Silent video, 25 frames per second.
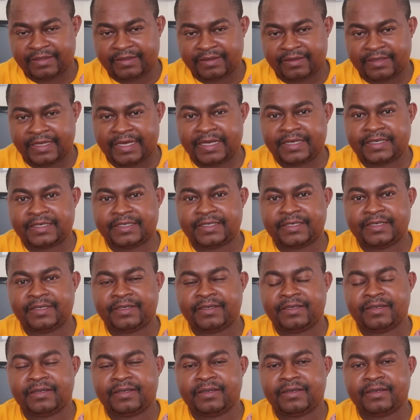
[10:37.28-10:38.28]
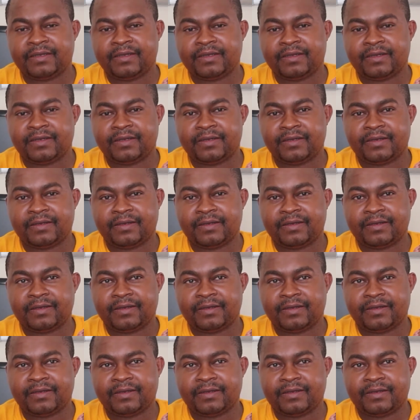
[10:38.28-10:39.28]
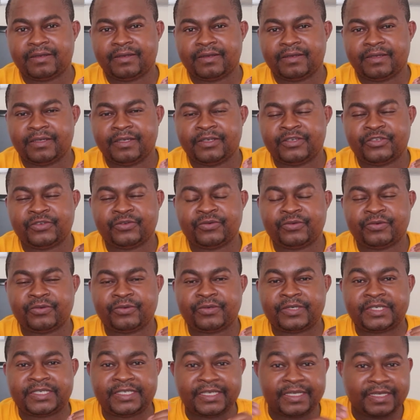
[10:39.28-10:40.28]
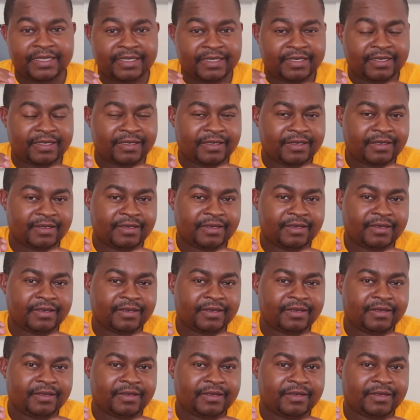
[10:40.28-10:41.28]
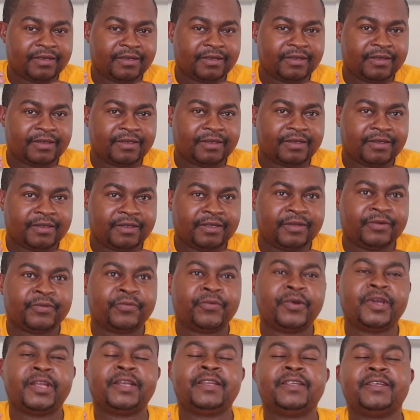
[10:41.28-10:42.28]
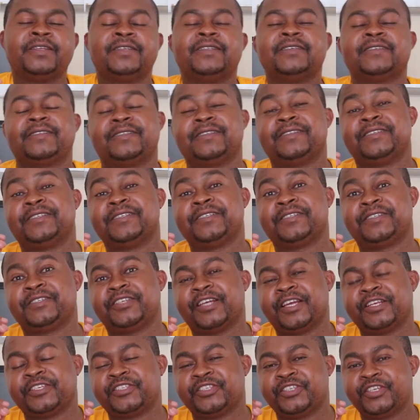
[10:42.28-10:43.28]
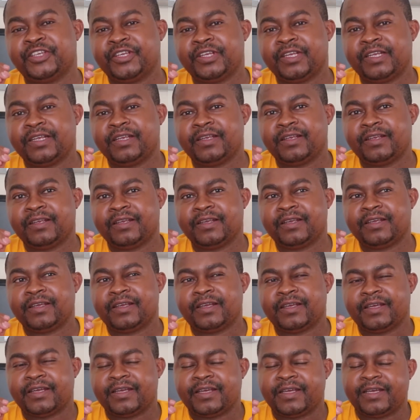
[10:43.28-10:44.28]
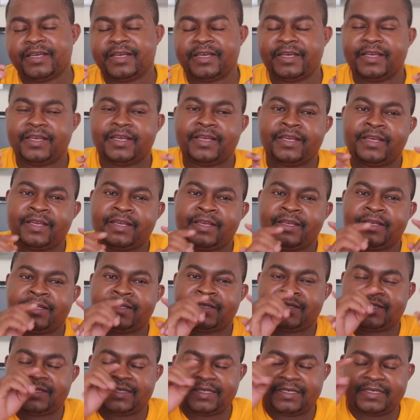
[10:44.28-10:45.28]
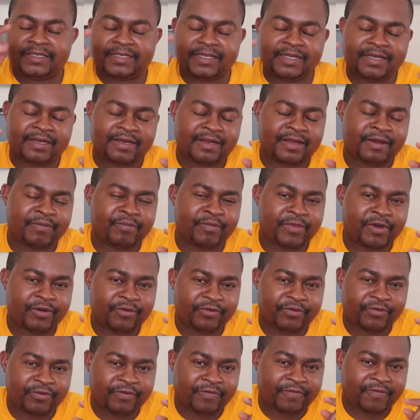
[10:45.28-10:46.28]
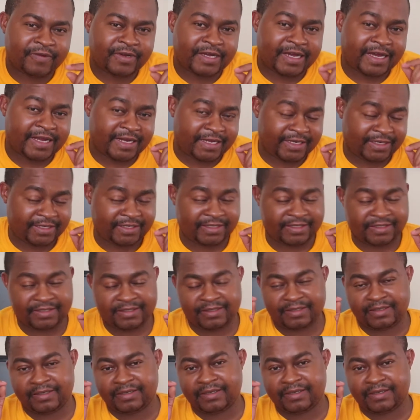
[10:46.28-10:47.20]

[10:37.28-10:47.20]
that it will take when it is discharging a certain amount of current.